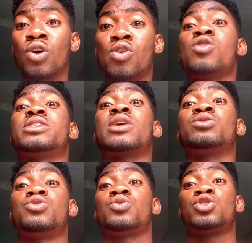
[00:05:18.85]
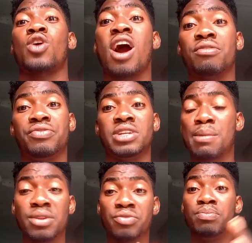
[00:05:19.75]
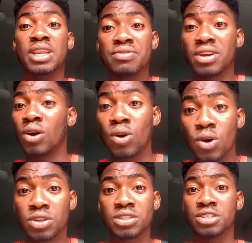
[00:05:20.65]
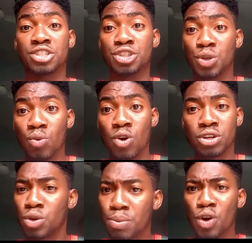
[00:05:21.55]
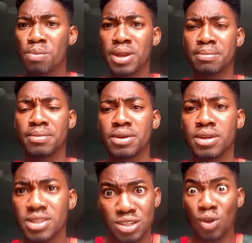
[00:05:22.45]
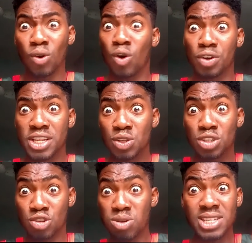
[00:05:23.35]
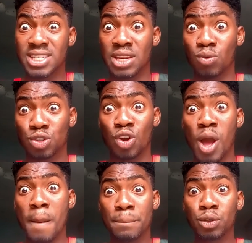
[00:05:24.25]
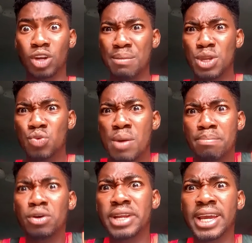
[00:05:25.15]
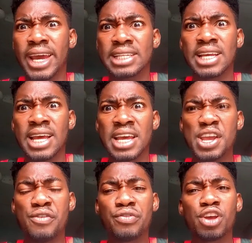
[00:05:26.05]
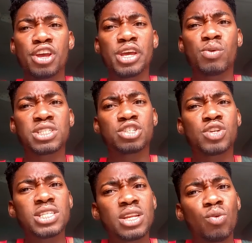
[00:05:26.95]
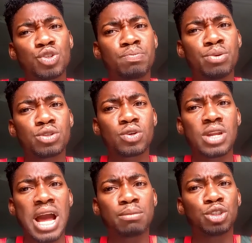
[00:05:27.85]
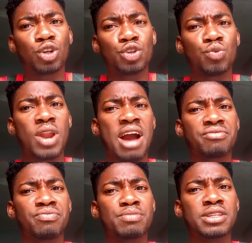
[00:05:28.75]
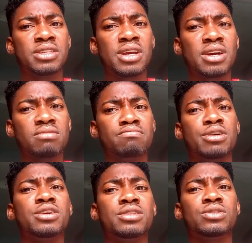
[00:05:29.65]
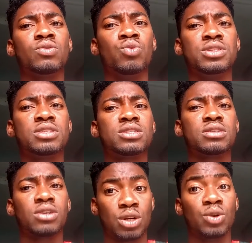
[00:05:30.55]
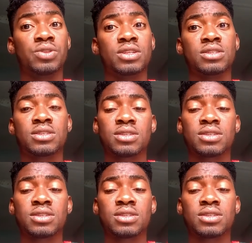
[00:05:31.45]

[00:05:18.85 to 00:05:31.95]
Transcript: God that controls your outfit. I mean, if you believe in God, in the Jew world, no problem. It's not God. He's not interested in what you put on. I mean, you were born naked. If he was interested in what you put on, I'm sure you would have been burned with clothing.